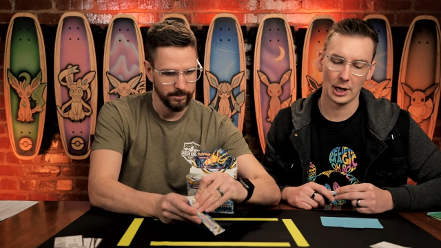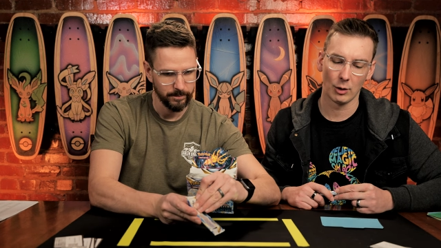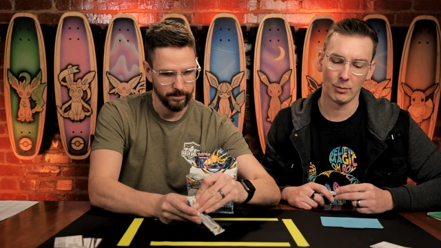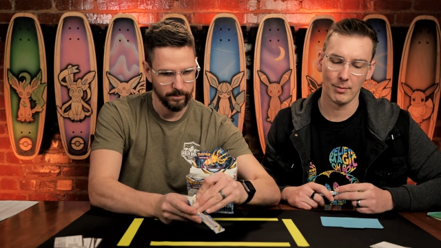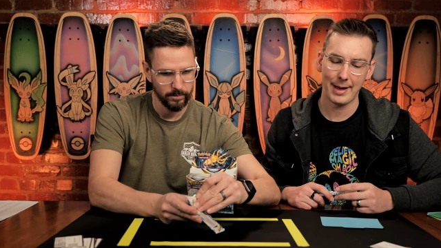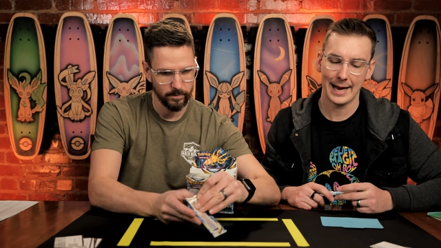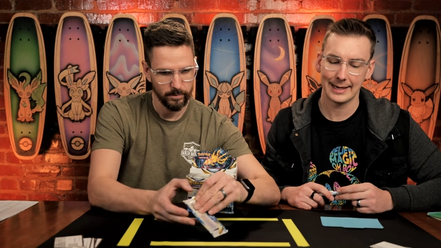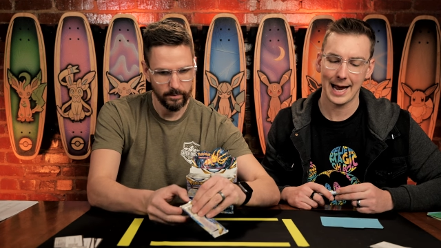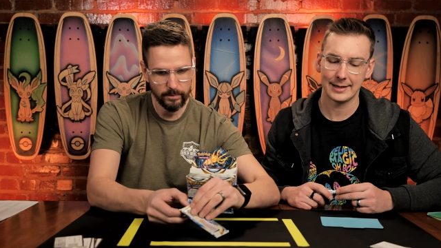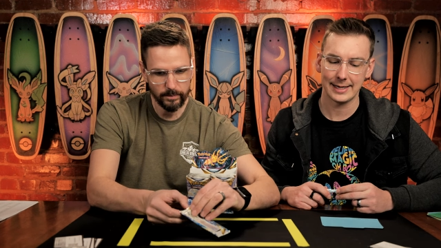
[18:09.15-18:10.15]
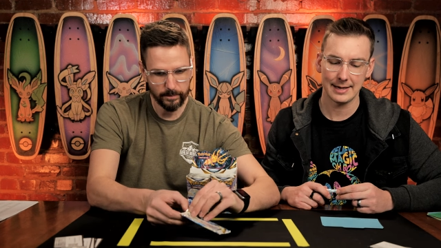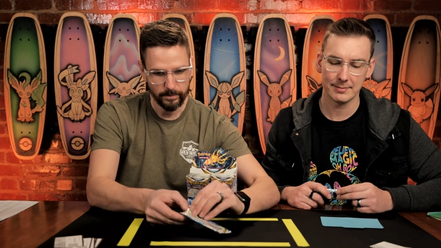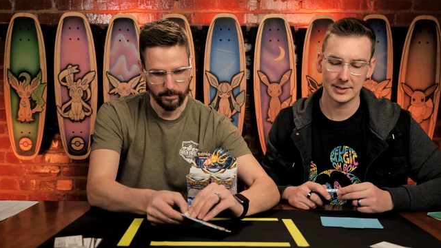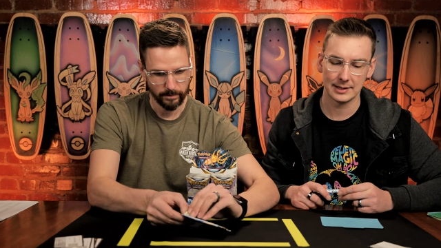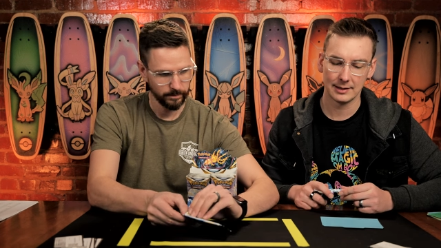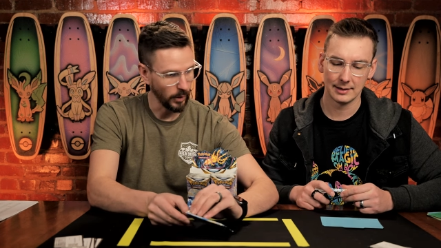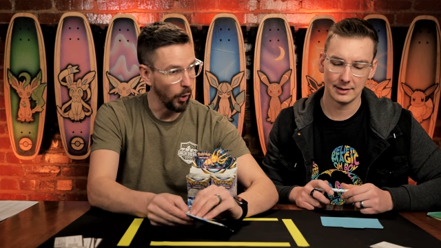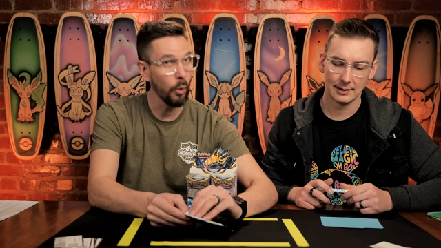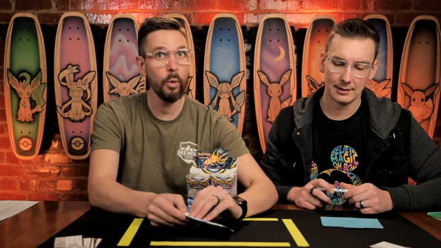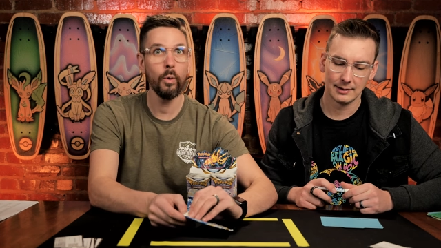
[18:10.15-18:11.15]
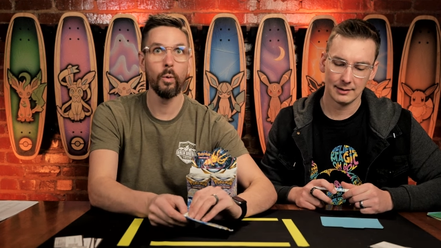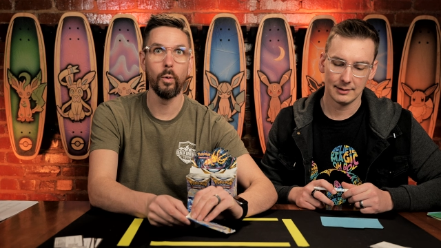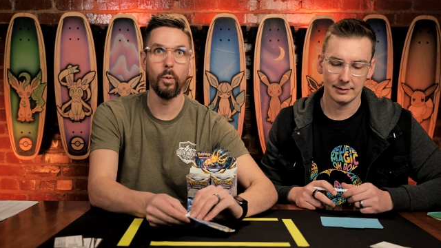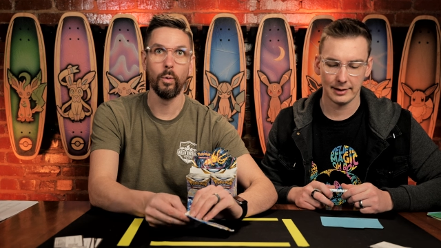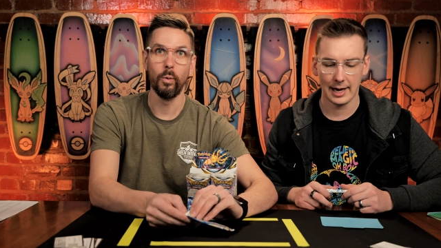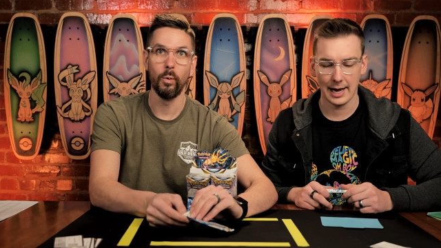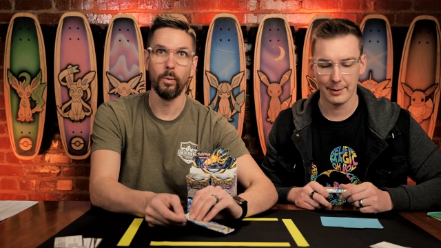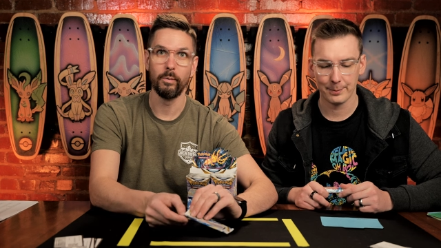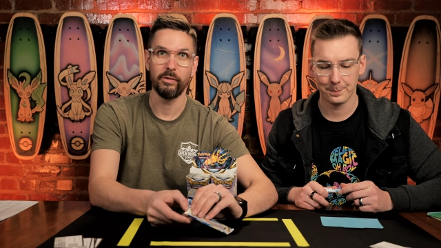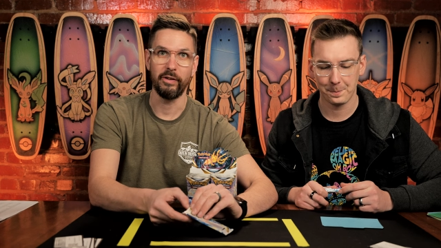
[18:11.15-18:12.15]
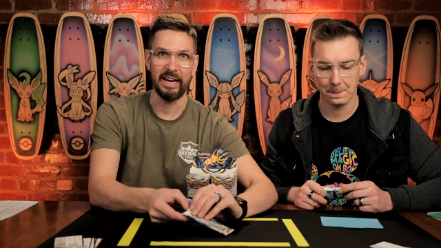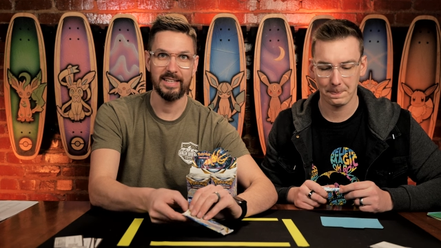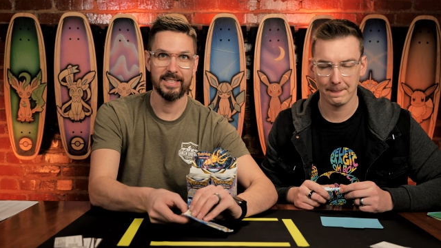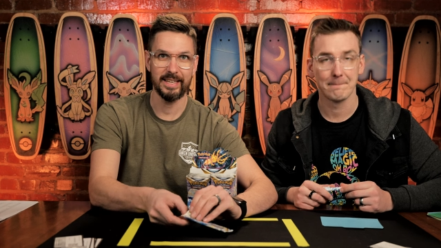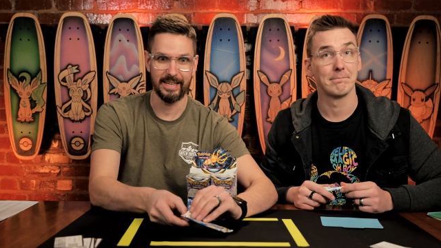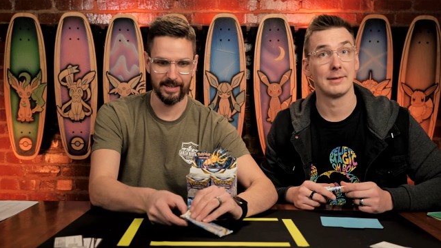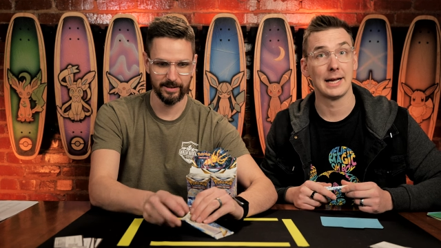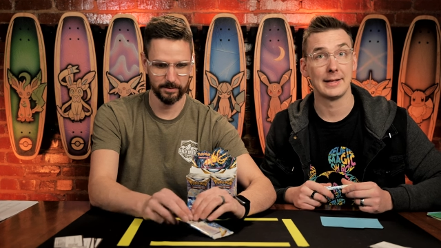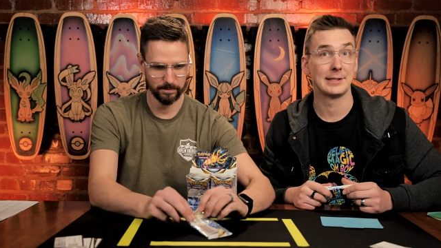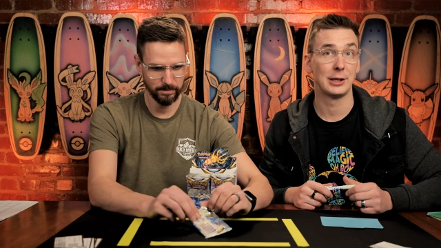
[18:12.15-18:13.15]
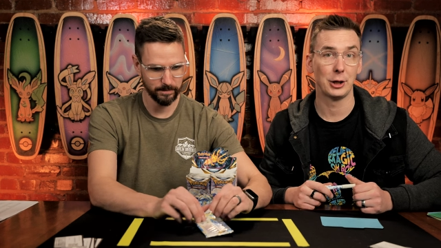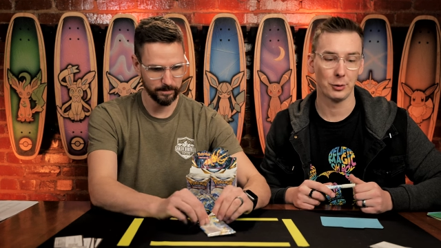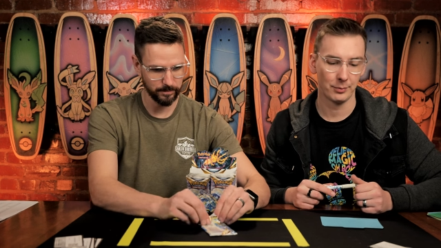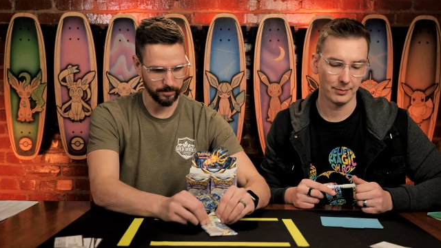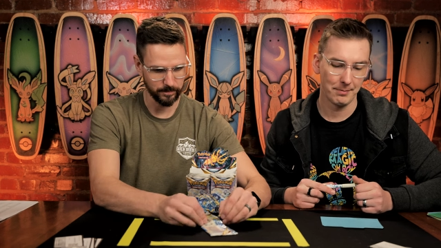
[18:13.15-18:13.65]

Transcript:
Speaker 1: you know bad guy teams. Oh, yeah, fancy. Yeah, that's you.